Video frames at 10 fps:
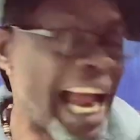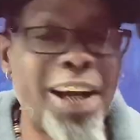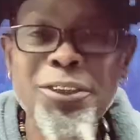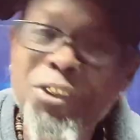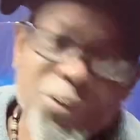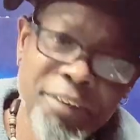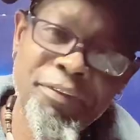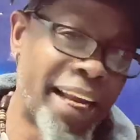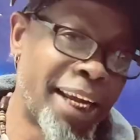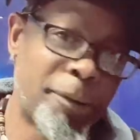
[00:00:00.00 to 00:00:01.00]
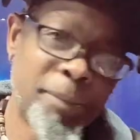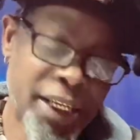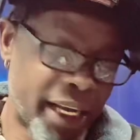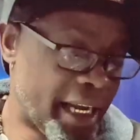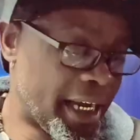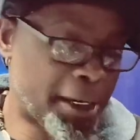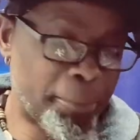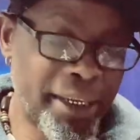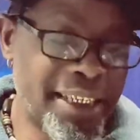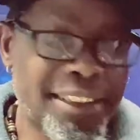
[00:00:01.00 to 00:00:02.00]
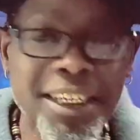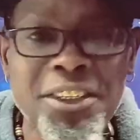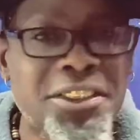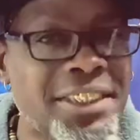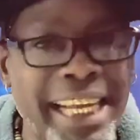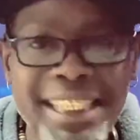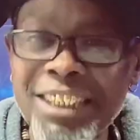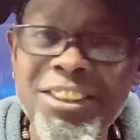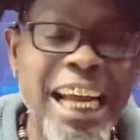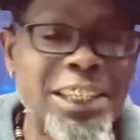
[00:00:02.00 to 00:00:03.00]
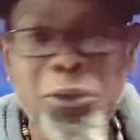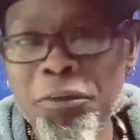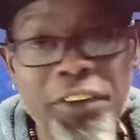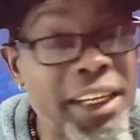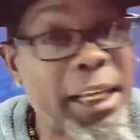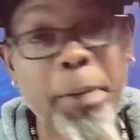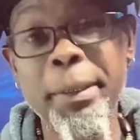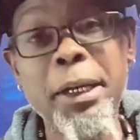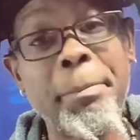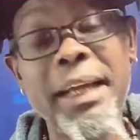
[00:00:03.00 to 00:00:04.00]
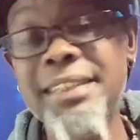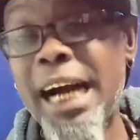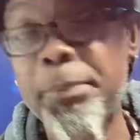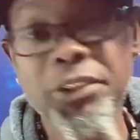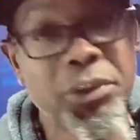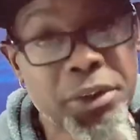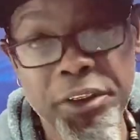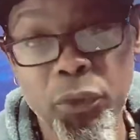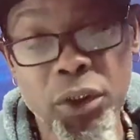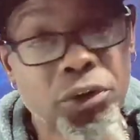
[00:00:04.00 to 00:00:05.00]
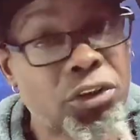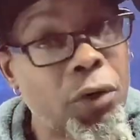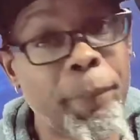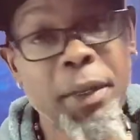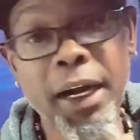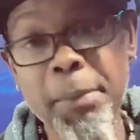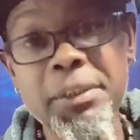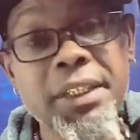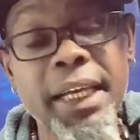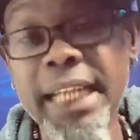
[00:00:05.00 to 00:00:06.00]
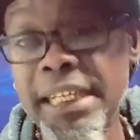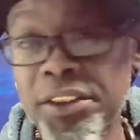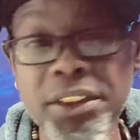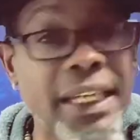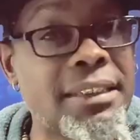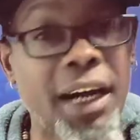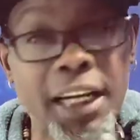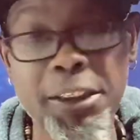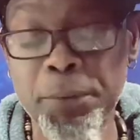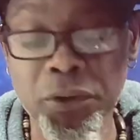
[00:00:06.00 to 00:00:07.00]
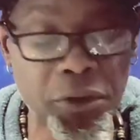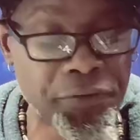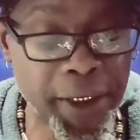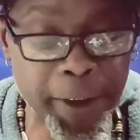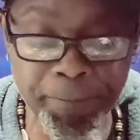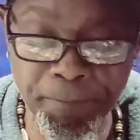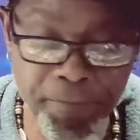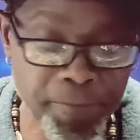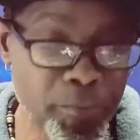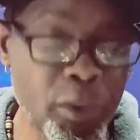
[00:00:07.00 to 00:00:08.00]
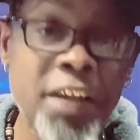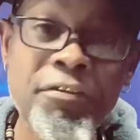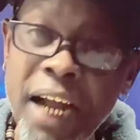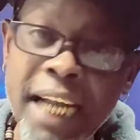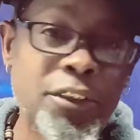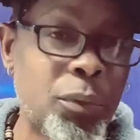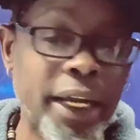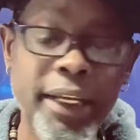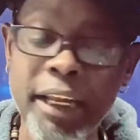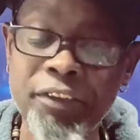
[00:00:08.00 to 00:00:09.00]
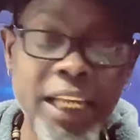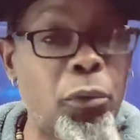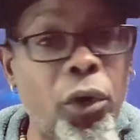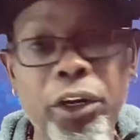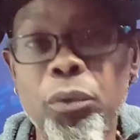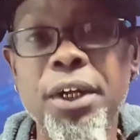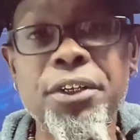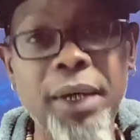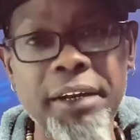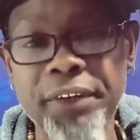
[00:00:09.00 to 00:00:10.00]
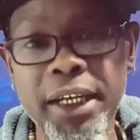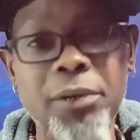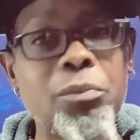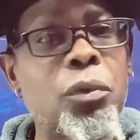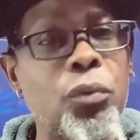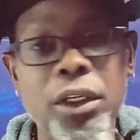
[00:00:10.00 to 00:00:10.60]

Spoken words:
down the street, fam. Could be this other state that's not too far that can be the best opportunity for you. So I'm going to say that to you as an entrepreneur, fam. Find your way. If it ain't working where you at, fam,